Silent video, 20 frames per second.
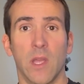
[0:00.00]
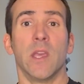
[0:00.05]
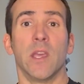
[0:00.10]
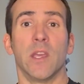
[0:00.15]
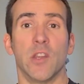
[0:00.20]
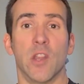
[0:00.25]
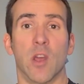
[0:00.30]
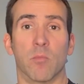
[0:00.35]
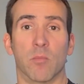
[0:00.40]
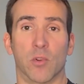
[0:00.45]

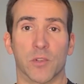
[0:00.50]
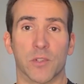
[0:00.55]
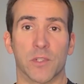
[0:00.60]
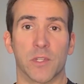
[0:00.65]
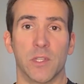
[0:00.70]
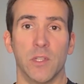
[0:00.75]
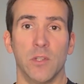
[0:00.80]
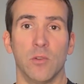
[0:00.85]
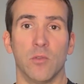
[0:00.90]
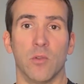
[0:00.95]
And number
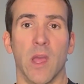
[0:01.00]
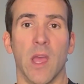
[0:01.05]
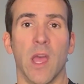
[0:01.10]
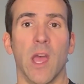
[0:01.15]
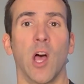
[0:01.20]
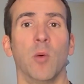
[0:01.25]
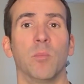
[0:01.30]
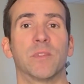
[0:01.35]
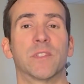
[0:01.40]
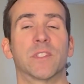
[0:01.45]
two, it
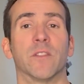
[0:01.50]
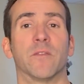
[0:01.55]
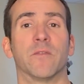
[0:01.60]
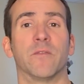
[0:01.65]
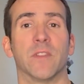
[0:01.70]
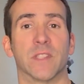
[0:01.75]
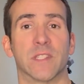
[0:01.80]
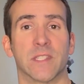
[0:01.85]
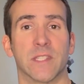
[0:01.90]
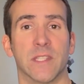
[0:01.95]
helps to
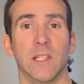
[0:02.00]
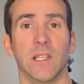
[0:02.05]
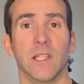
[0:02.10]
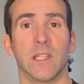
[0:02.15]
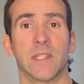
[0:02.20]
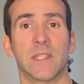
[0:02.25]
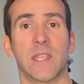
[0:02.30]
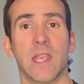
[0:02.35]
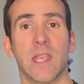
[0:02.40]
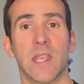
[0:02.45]

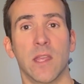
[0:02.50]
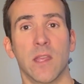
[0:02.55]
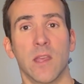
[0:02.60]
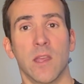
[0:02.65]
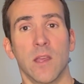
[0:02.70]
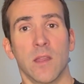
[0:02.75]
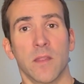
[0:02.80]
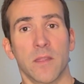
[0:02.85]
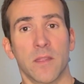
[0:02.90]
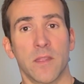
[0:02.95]
facilitate
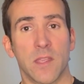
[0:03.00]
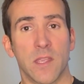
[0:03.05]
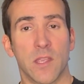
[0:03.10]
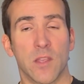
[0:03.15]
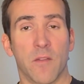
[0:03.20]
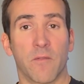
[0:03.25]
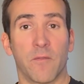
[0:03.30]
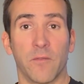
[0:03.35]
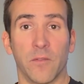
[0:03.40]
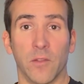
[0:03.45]
the
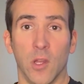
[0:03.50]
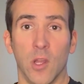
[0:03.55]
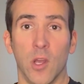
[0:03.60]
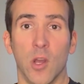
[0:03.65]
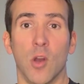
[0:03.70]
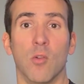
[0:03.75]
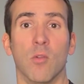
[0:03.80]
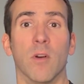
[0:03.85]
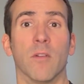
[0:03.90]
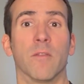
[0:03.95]

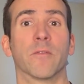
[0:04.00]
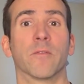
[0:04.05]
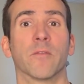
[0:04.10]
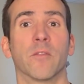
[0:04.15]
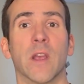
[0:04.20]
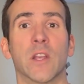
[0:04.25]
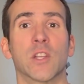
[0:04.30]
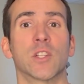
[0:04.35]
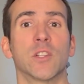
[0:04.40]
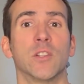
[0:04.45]
flow of
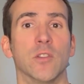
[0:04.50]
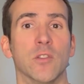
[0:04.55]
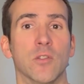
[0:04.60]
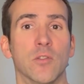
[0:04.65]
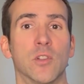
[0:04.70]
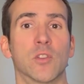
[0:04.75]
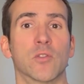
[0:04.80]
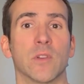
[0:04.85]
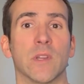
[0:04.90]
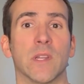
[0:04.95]
fresh
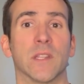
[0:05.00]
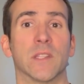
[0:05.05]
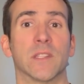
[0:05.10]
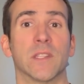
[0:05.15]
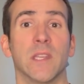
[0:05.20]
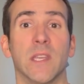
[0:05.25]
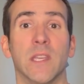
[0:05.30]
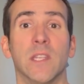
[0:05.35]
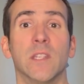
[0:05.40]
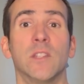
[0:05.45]
nutrients
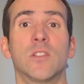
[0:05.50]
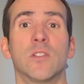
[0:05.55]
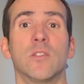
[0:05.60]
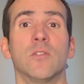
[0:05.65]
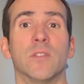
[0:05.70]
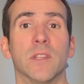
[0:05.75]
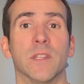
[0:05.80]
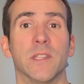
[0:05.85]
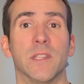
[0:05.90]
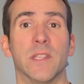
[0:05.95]
into
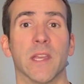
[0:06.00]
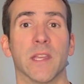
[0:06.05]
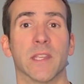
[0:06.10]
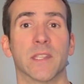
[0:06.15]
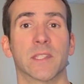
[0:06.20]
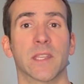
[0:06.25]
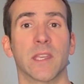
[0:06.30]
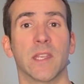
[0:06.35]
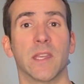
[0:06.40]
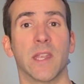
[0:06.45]
the
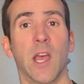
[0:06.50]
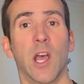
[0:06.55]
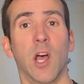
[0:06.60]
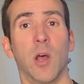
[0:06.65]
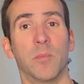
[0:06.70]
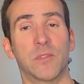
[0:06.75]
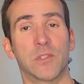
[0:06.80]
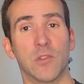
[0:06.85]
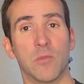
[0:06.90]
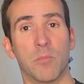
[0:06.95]
disc, and it
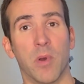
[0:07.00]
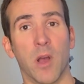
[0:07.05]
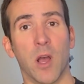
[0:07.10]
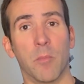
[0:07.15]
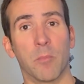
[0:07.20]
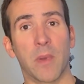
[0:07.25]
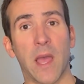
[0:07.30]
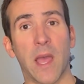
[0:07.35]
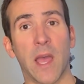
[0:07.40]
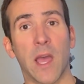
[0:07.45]
helps to
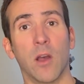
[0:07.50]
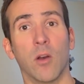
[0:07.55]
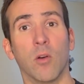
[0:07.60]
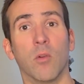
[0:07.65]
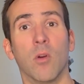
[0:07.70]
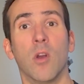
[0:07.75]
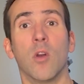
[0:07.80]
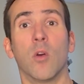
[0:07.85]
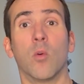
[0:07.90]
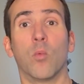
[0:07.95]
pump
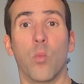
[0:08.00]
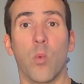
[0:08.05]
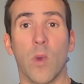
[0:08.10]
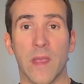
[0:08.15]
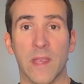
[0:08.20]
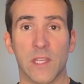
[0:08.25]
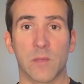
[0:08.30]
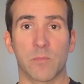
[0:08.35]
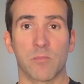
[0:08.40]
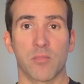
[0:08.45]
out
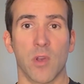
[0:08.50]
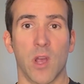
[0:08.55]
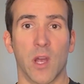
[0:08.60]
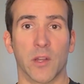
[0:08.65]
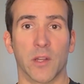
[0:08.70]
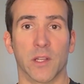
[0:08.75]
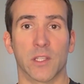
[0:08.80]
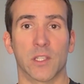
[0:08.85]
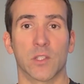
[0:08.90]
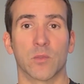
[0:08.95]
waste
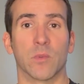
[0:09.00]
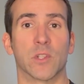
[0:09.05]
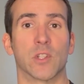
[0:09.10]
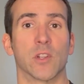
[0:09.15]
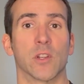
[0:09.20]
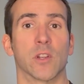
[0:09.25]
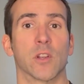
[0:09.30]
products, which